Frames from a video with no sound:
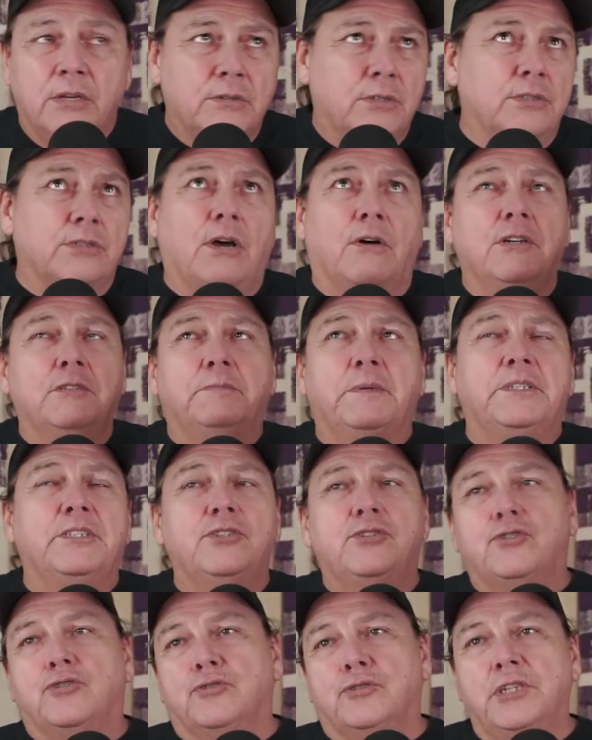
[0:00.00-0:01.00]
There's always been
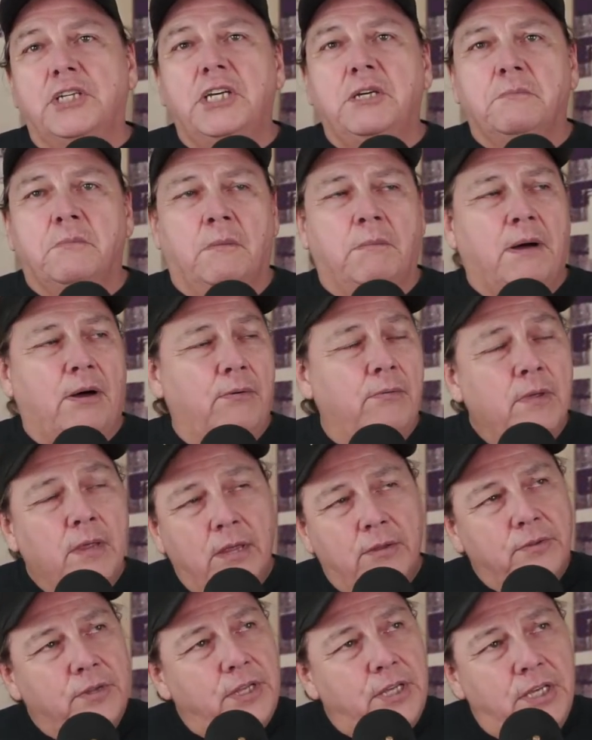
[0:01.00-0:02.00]
this dream about
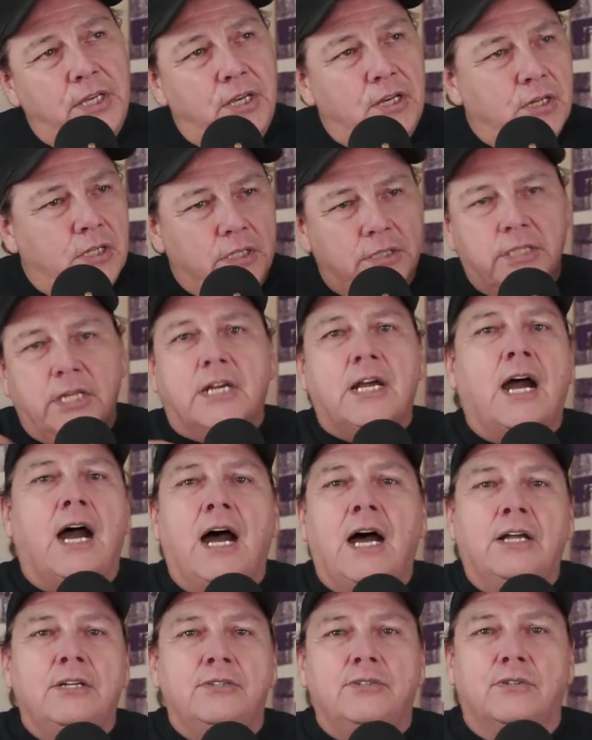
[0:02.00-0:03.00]
the eagle and the
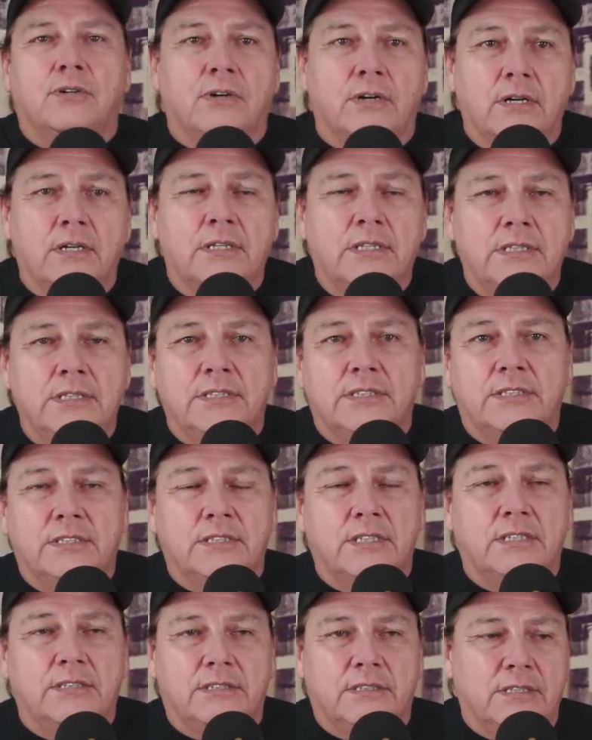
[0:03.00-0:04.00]
condor, and this is
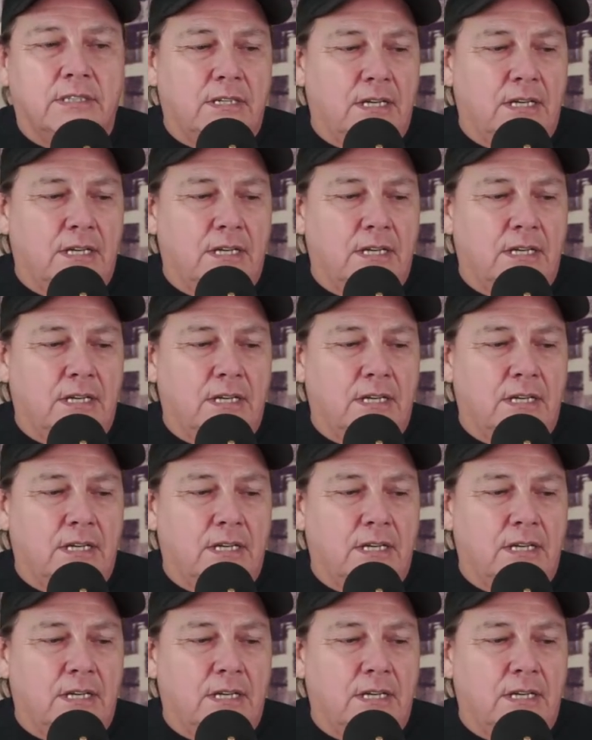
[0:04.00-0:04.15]
it's